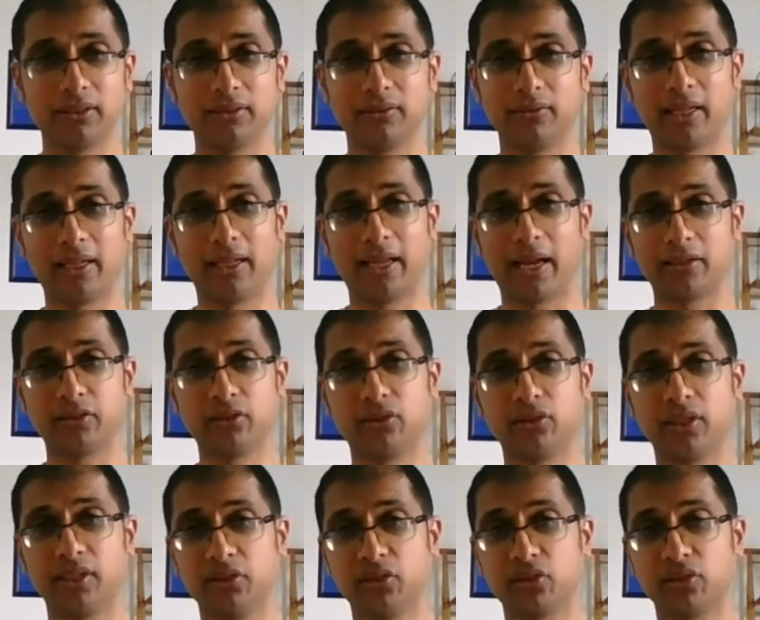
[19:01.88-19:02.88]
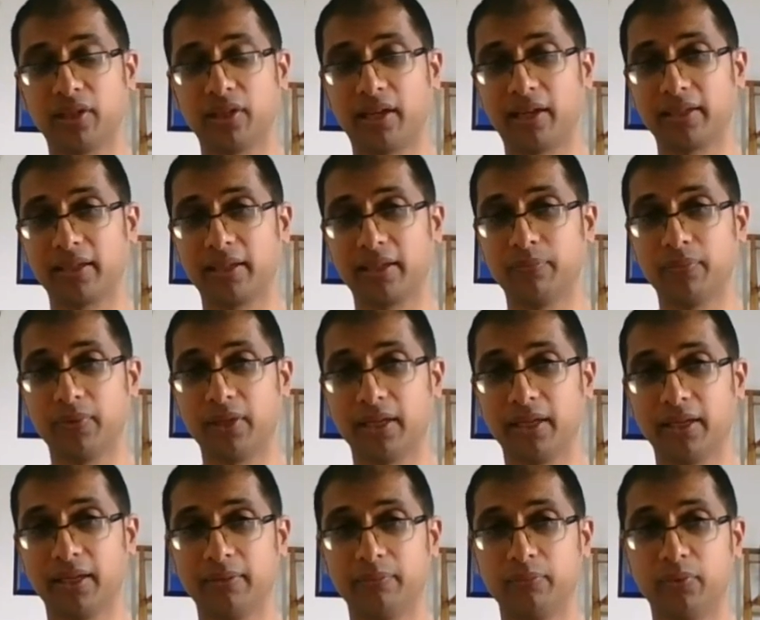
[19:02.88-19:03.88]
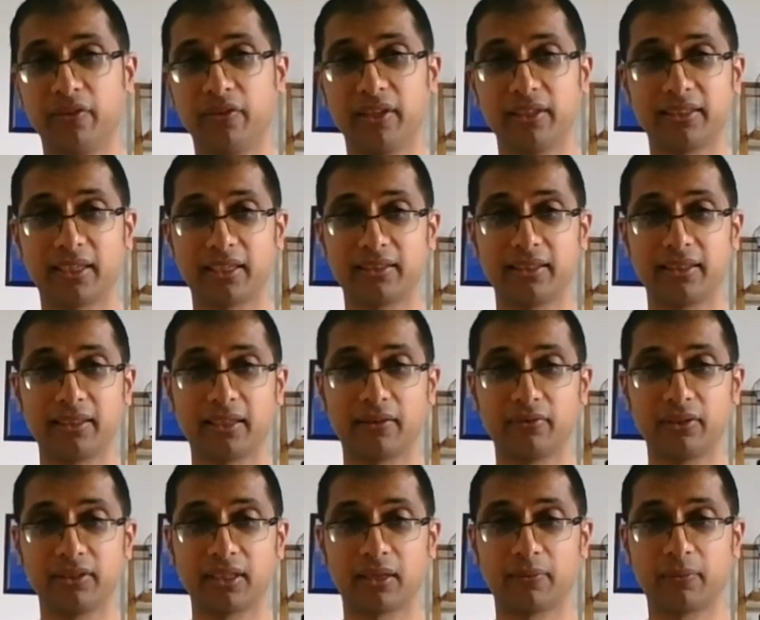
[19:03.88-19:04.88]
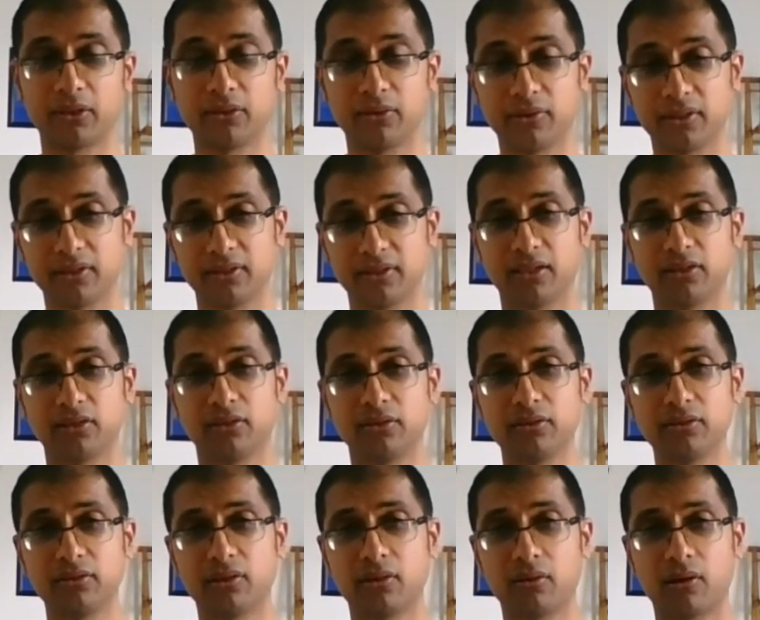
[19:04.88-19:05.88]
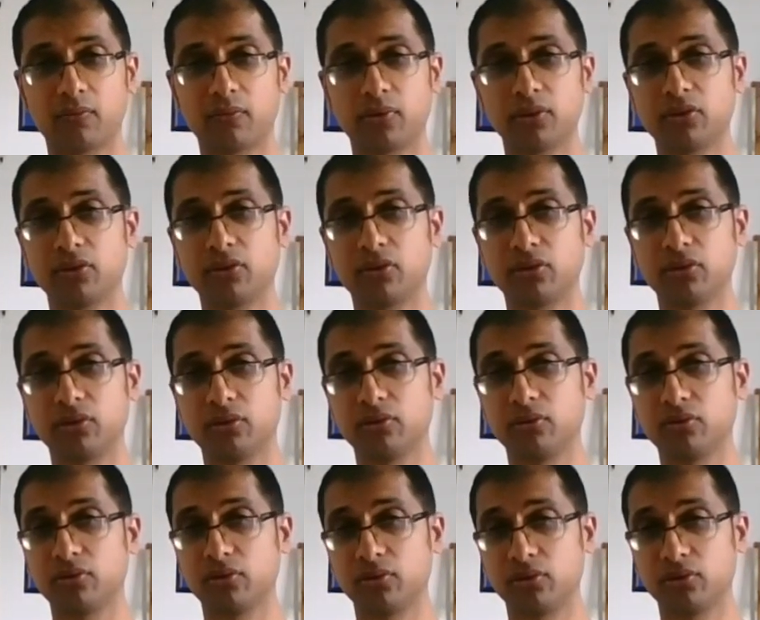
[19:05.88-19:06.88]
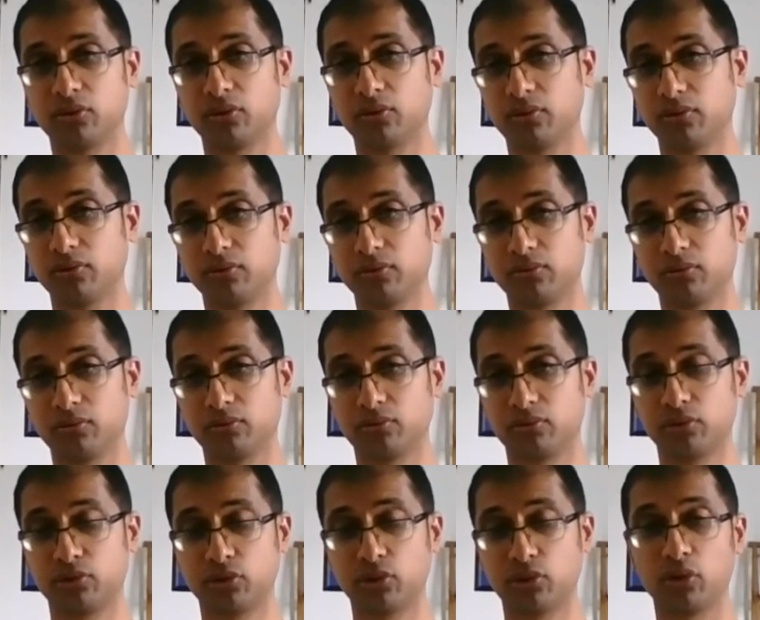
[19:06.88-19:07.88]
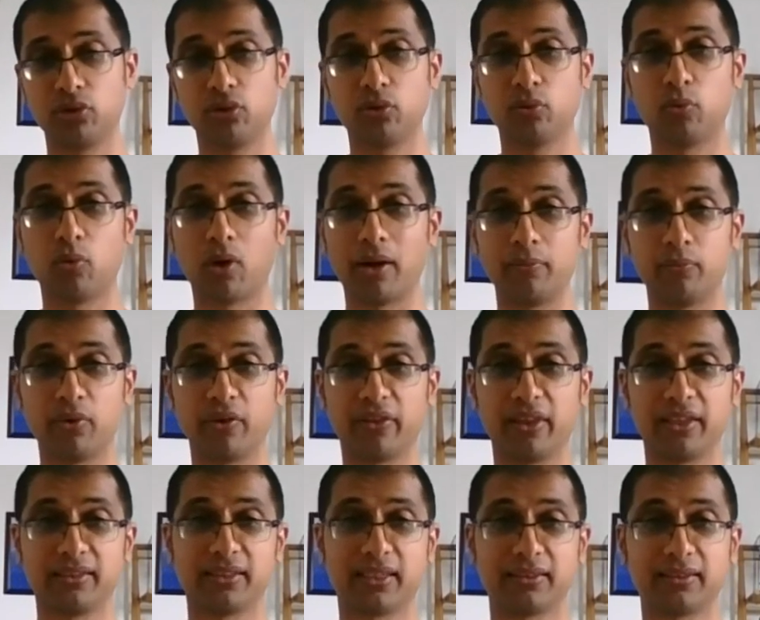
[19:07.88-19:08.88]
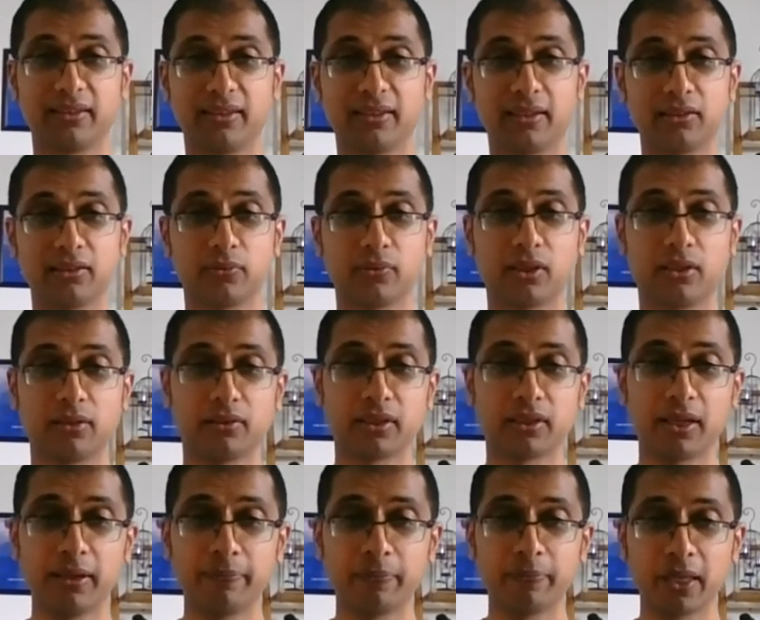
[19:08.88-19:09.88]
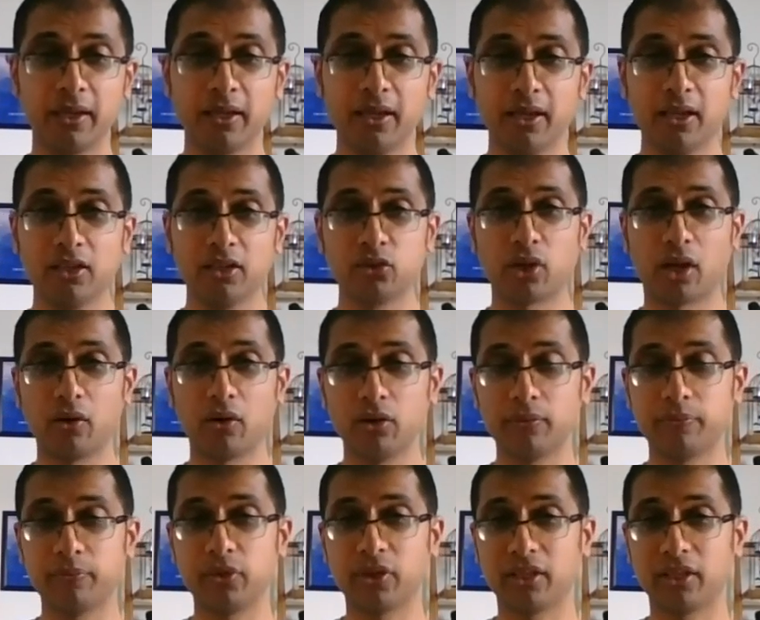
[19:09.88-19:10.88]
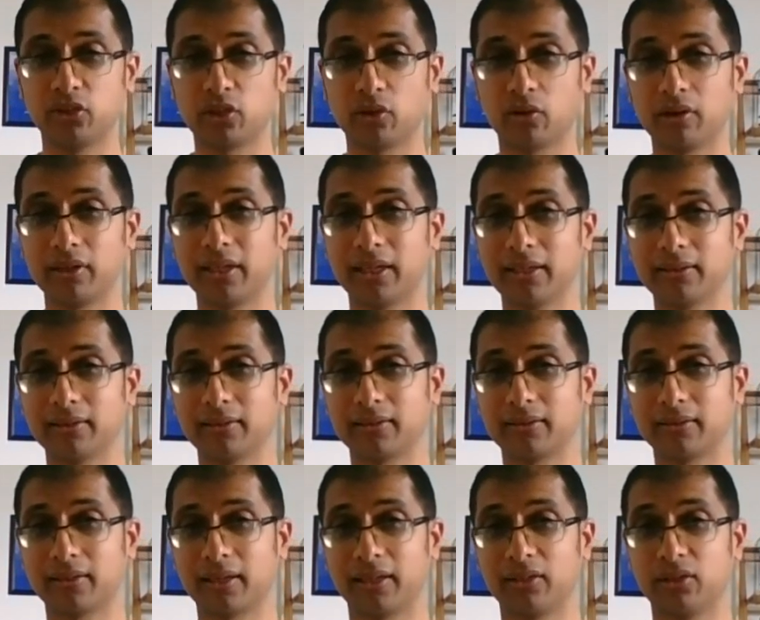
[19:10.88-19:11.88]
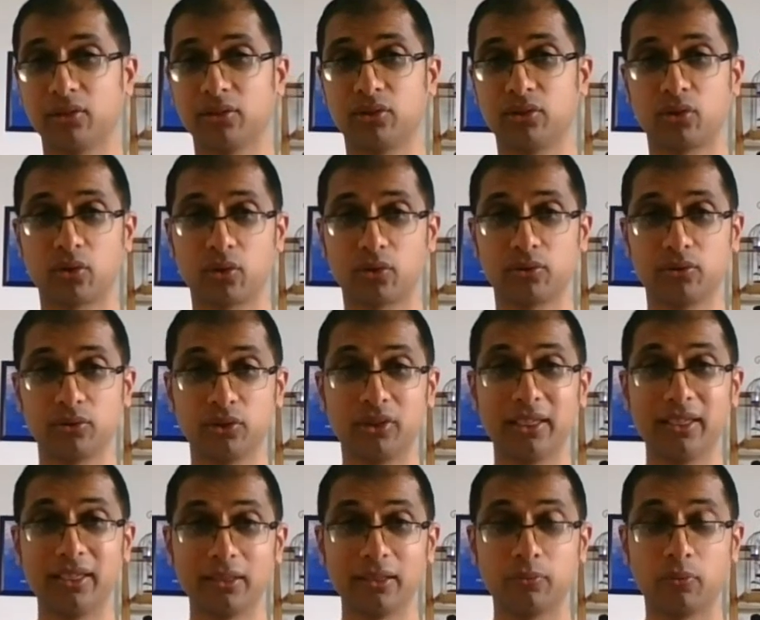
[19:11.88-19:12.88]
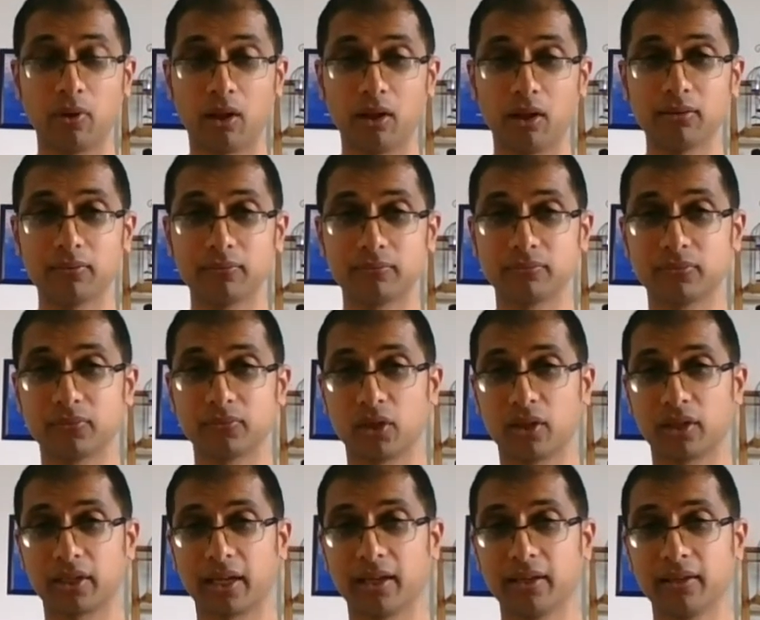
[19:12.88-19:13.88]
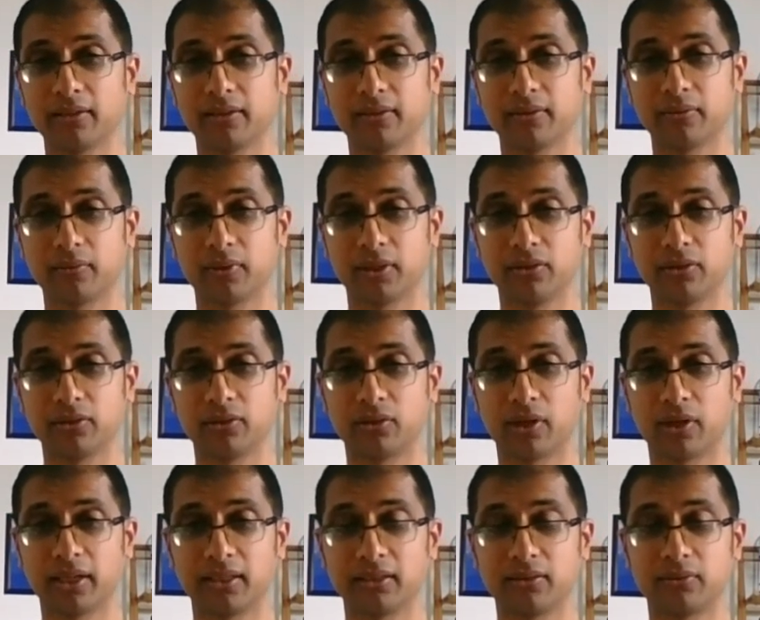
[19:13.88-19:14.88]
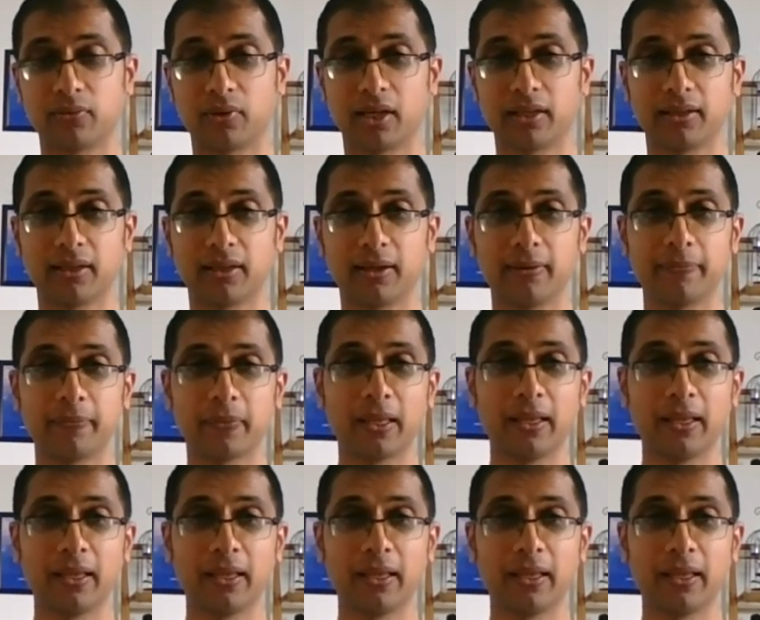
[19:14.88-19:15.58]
like to teach a breathing technique every time I do a session. So I wanted to show you one breathing technique as well. Okay, so I hope you enjoyed it and you did it well. Okay, when you're trying it right now.